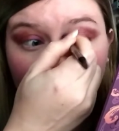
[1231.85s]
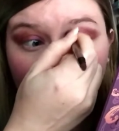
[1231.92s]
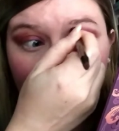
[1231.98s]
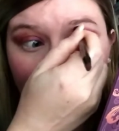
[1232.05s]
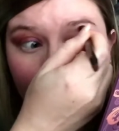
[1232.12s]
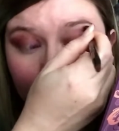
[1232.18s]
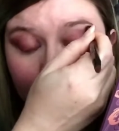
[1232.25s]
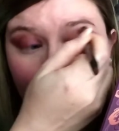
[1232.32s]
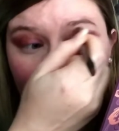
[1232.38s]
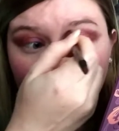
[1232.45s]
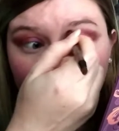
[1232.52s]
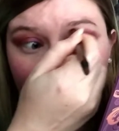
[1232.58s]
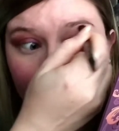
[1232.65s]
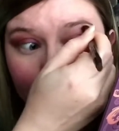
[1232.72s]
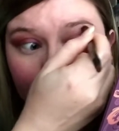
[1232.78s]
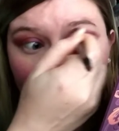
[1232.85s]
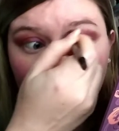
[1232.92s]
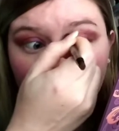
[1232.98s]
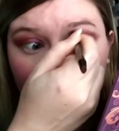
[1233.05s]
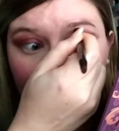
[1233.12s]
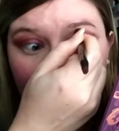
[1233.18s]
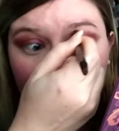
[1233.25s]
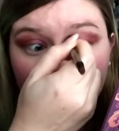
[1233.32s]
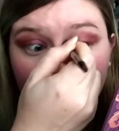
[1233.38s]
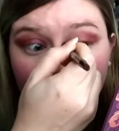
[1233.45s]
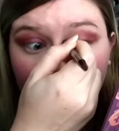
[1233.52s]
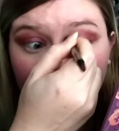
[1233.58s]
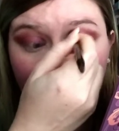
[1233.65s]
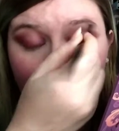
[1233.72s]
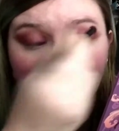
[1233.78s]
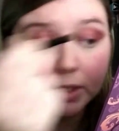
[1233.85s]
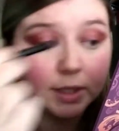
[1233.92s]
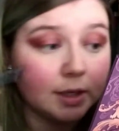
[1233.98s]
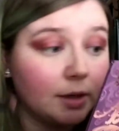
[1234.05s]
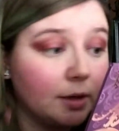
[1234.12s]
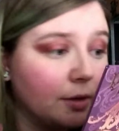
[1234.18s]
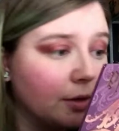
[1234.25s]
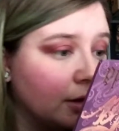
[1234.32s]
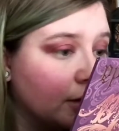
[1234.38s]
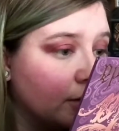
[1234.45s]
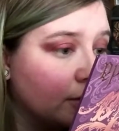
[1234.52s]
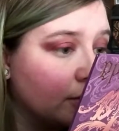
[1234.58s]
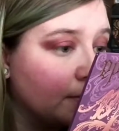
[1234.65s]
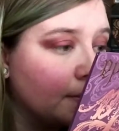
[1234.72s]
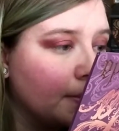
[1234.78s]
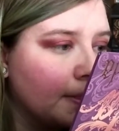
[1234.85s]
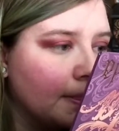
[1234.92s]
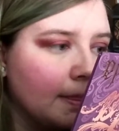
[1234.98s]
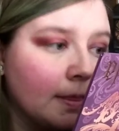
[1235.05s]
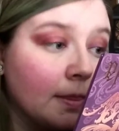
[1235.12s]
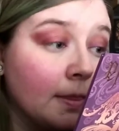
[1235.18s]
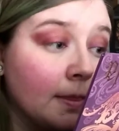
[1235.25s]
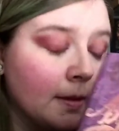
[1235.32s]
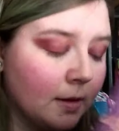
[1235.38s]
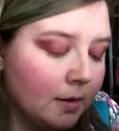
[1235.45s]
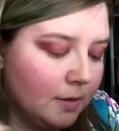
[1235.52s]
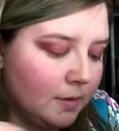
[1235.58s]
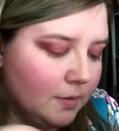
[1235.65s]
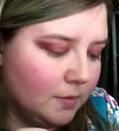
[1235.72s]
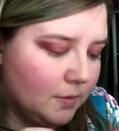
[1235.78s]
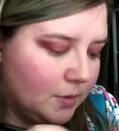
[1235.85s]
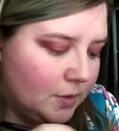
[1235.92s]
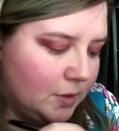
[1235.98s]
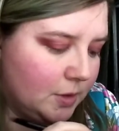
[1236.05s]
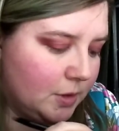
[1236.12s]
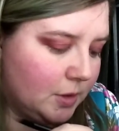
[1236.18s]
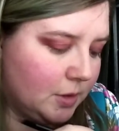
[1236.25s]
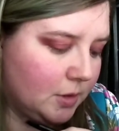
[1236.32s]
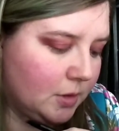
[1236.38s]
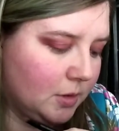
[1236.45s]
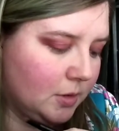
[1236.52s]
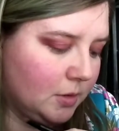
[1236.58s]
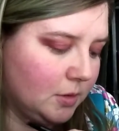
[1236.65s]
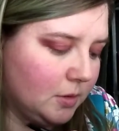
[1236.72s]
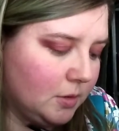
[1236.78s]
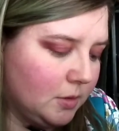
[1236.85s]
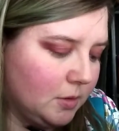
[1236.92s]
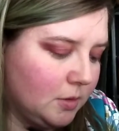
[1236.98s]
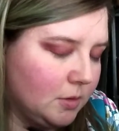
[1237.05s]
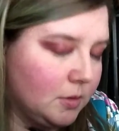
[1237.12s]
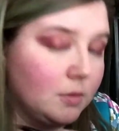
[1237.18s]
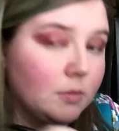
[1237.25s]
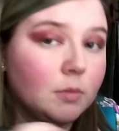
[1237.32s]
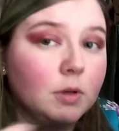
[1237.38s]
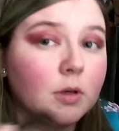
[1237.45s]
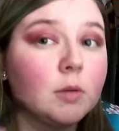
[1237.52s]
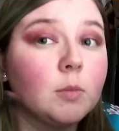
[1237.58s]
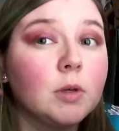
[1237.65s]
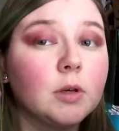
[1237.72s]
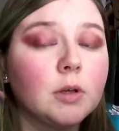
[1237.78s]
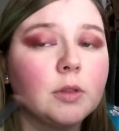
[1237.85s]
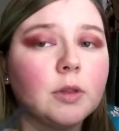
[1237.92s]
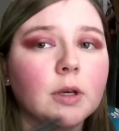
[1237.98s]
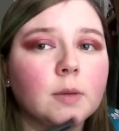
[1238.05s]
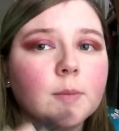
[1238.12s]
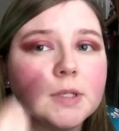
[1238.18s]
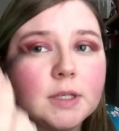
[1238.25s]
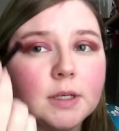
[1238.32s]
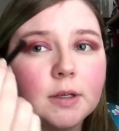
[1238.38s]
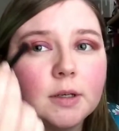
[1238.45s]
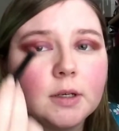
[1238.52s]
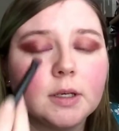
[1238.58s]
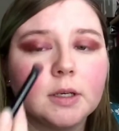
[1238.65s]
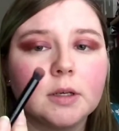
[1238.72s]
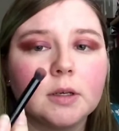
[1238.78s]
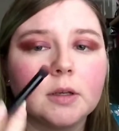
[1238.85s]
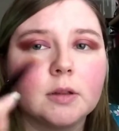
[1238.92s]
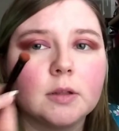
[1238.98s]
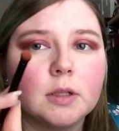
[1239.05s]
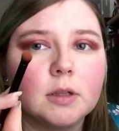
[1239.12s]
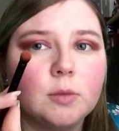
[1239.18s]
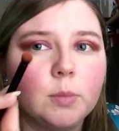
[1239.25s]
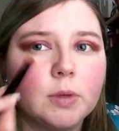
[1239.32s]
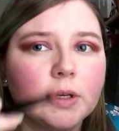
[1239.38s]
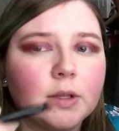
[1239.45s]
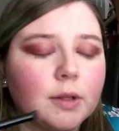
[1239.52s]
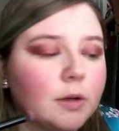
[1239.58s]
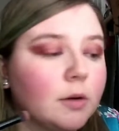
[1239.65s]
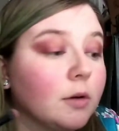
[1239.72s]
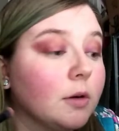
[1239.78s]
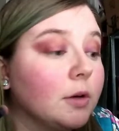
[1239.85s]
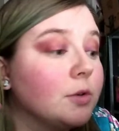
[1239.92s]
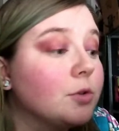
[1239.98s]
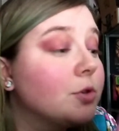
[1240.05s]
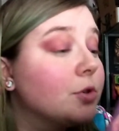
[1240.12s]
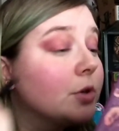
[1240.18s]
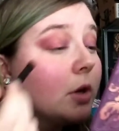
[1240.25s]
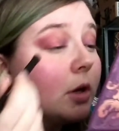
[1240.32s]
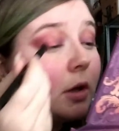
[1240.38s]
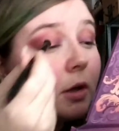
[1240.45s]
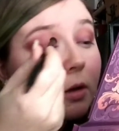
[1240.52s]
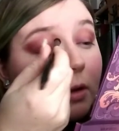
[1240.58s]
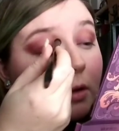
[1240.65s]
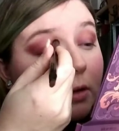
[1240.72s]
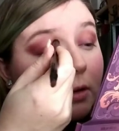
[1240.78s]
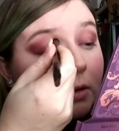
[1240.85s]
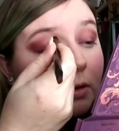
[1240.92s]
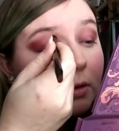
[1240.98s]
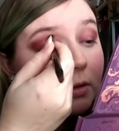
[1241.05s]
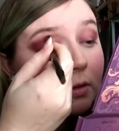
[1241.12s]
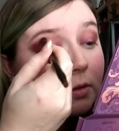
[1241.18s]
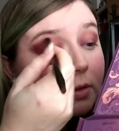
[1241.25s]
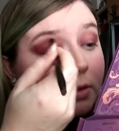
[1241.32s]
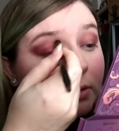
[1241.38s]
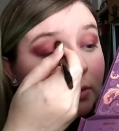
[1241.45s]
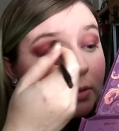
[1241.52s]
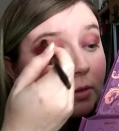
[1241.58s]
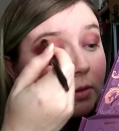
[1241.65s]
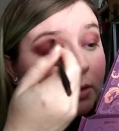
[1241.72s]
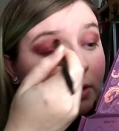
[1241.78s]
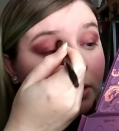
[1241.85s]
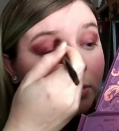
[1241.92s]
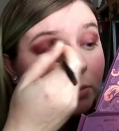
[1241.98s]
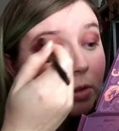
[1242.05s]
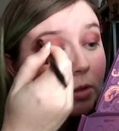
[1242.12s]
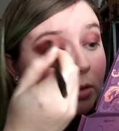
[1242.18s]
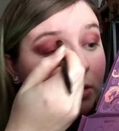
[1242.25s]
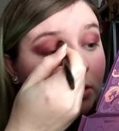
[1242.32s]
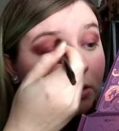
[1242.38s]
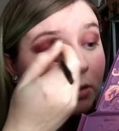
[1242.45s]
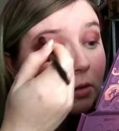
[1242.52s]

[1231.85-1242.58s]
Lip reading: I don't really plan anything out, which might not be a good thing. I'm taking Lolita, that orange, also in the middle.